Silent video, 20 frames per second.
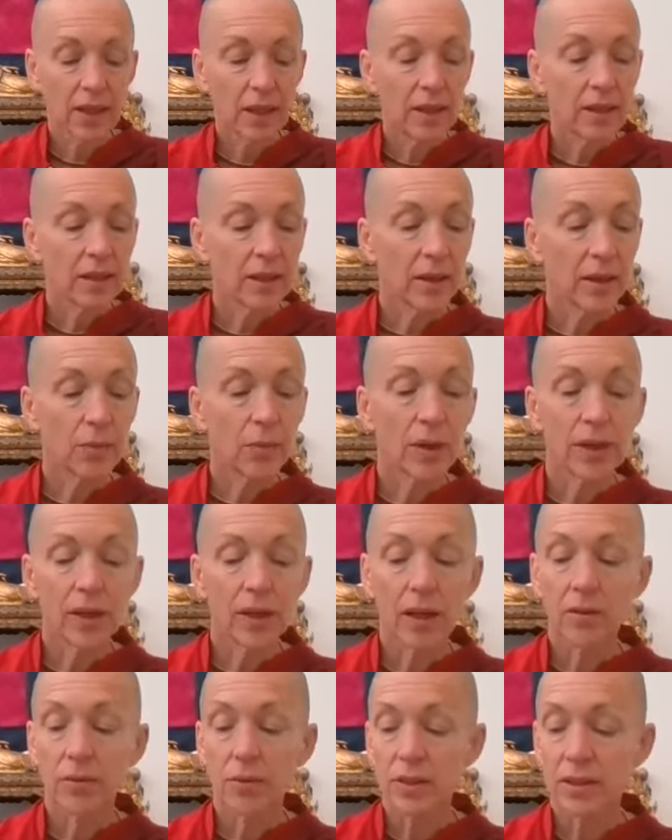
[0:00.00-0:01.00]
Now, when
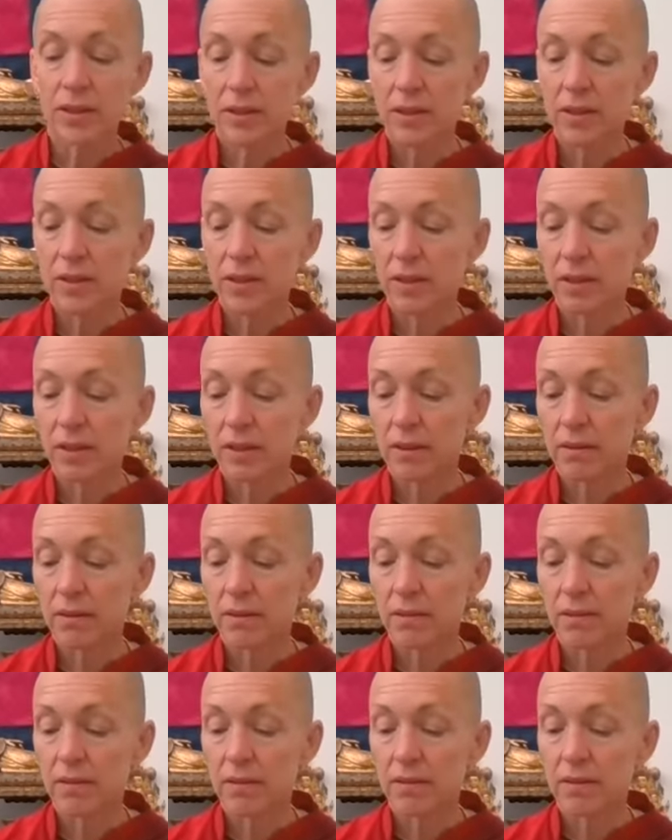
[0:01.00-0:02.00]
I was
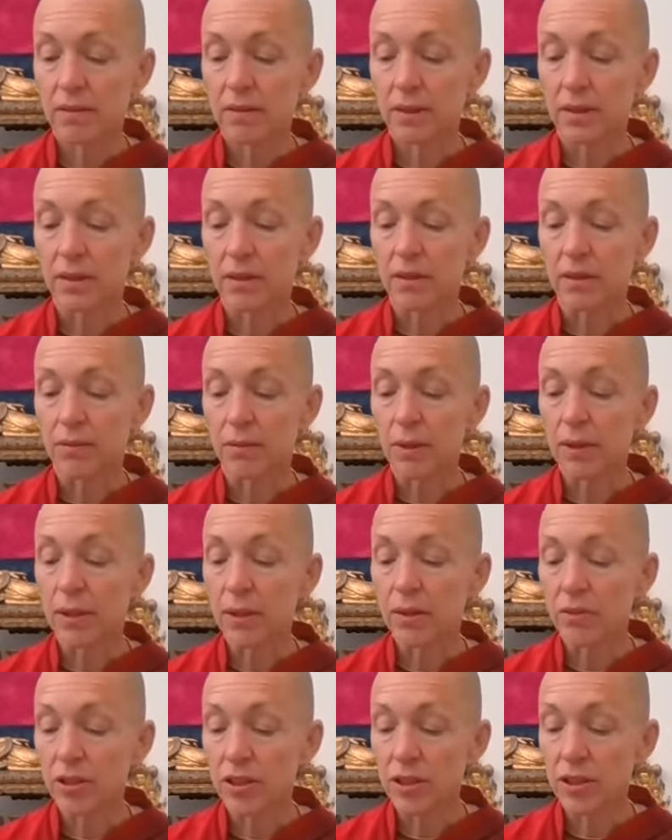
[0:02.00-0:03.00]

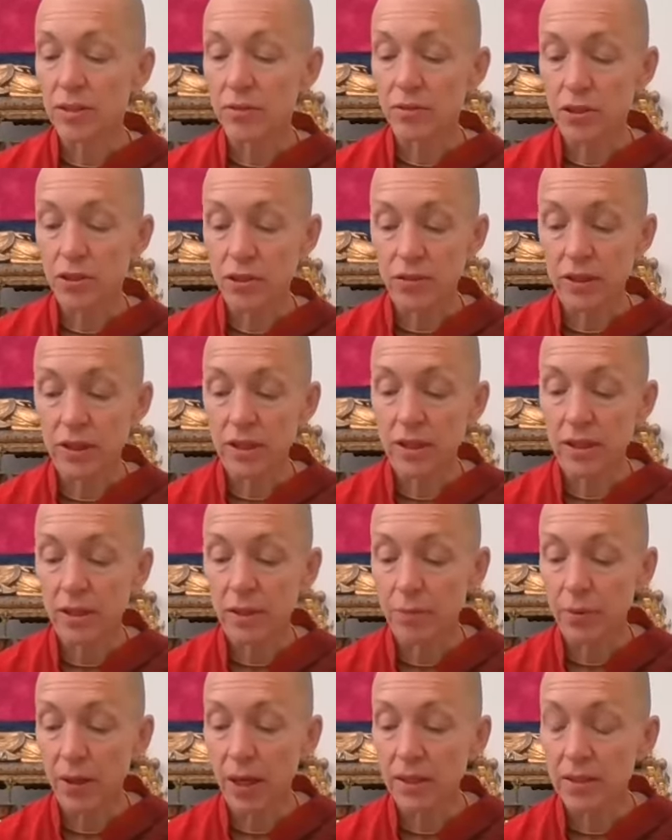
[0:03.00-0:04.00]
in retreat, and the
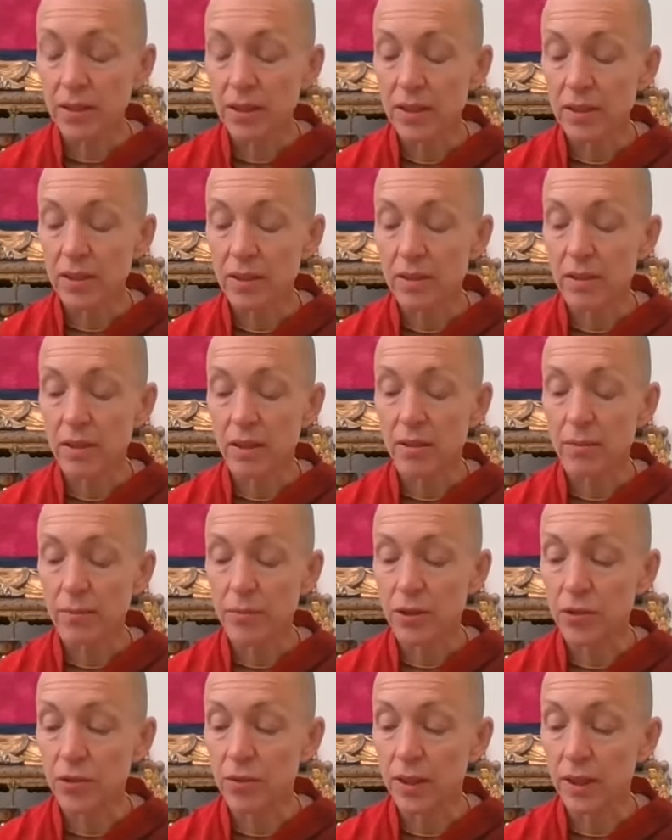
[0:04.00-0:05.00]
practices that I'm
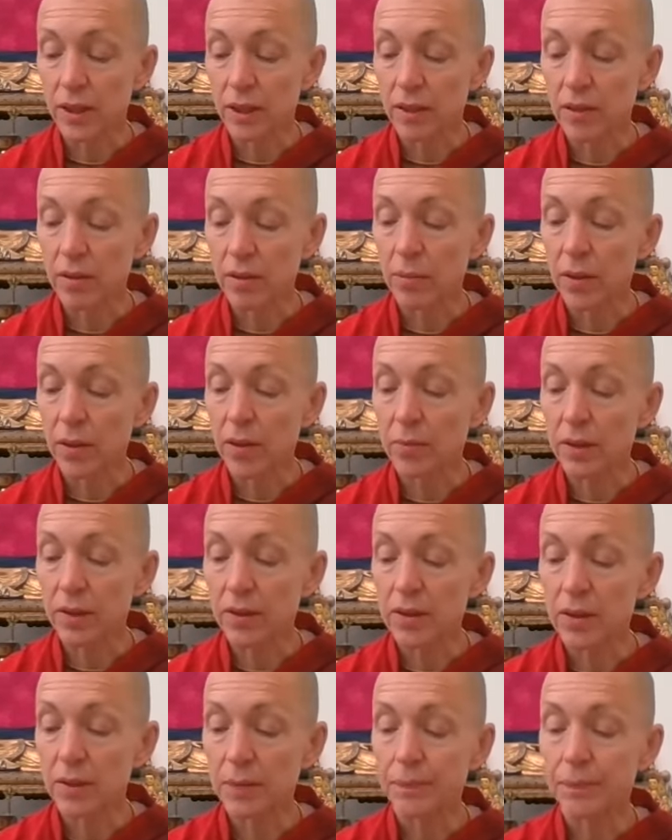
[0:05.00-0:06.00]
doing at the moment